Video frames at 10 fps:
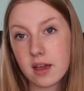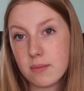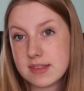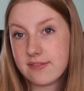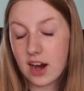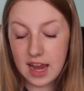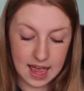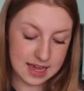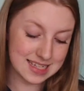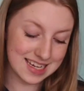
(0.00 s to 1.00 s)
Comes in very
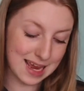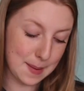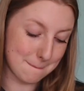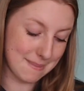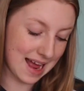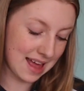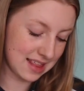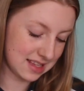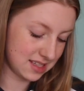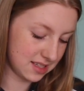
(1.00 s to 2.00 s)
handy in
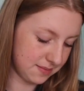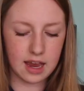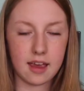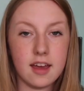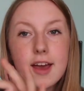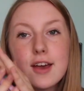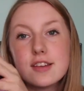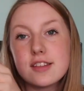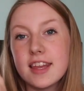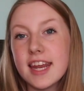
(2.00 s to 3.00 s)
maths. Okay,
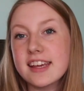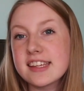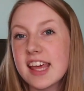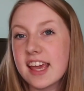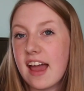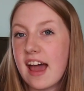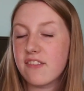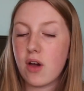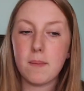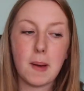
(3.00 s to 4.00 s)
so the next thing I
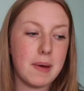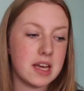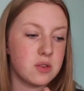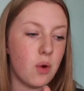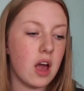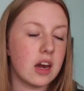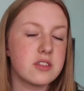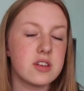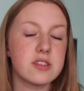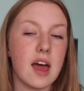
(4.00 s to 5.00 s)
have are my pastel
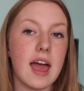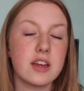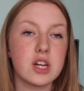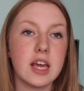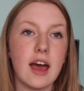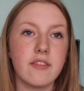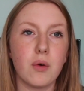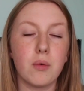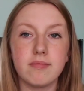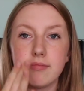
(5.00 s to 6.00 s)
highlighters. I actually have,
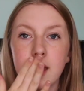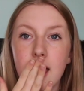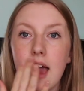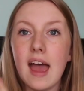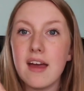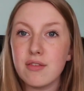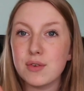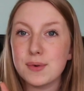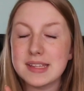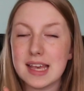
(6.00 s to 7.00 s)

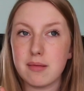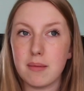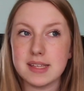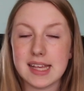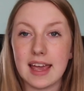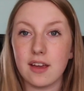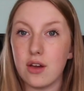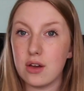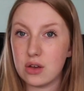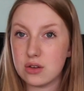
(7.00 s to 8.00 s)
everyone always says about me
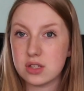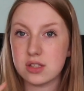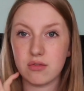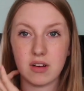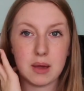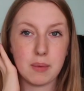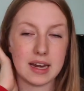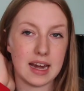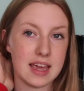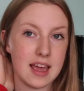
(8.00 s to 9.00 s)
saying us really
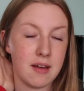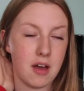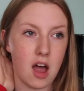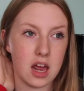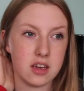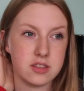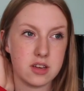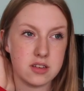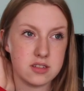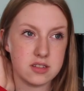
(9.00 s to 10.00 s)
weirdly,
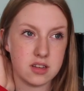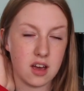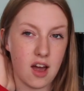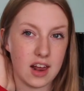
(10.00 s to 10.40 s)
highlighters,